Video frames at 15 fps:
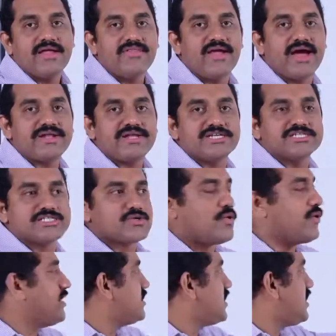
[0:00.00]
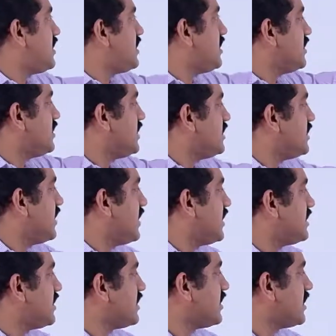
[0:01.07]
That is shown in
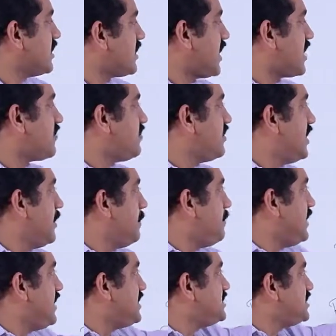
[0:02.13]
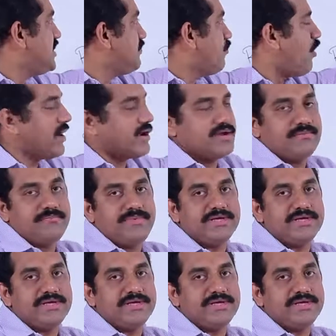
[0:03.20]
the curve PG1.